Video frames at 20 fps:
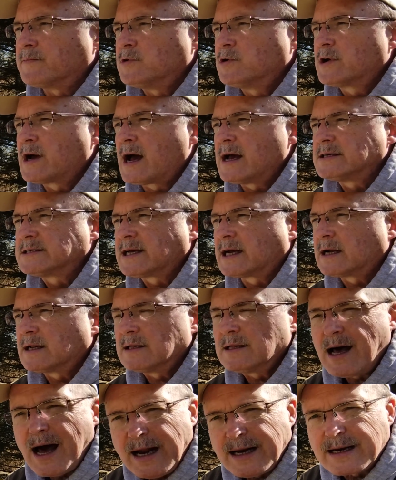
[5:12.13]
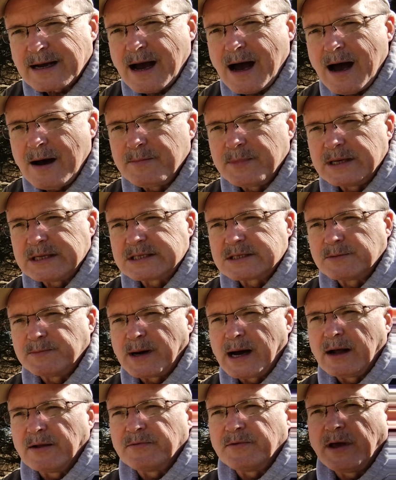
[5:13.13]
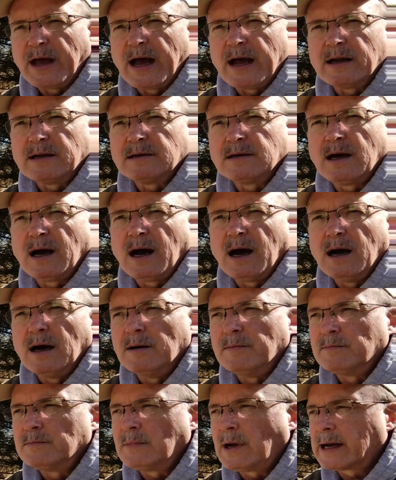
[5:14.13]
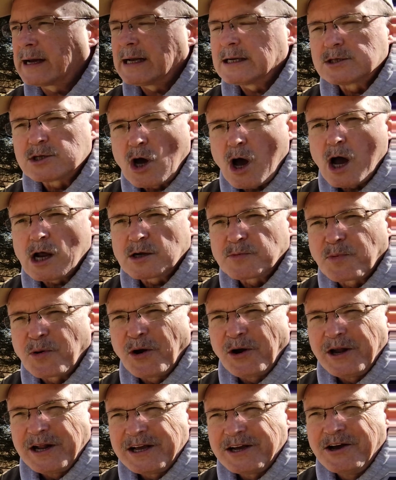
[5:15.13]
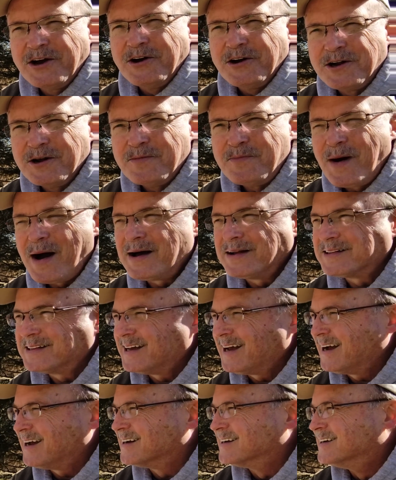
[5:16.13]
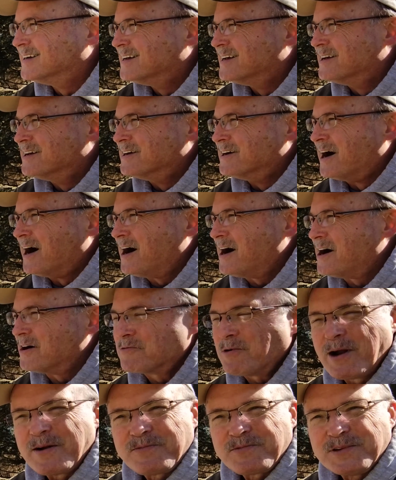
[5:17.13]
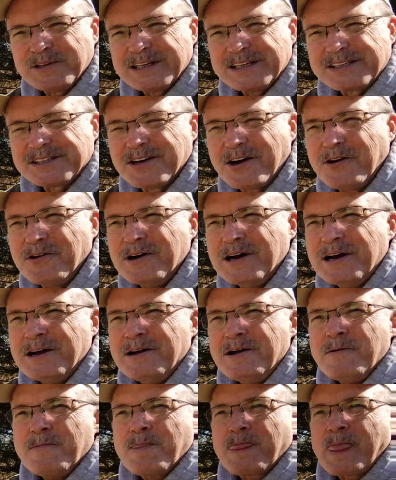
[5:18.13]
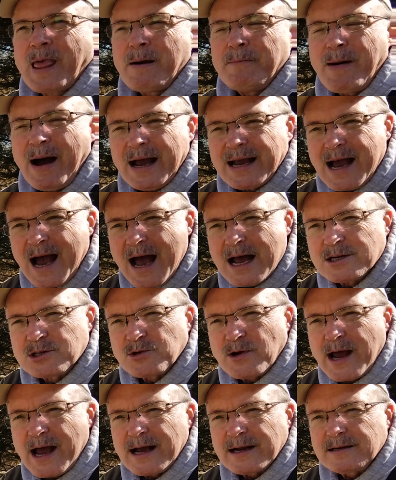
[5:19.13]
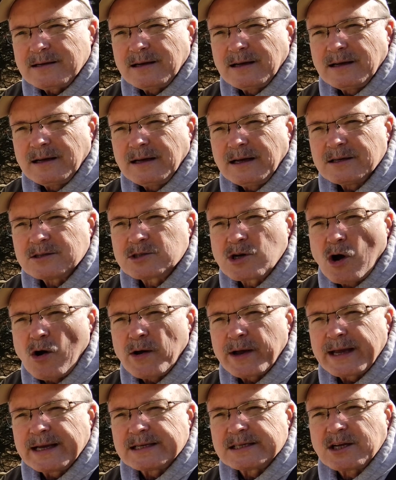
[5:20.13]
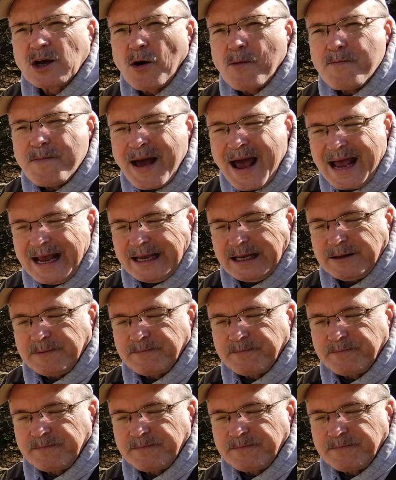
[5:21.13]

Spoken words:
You guys had a lot of comments about that. I got dogged pretty good about that, rightfully so. My contract is going until May.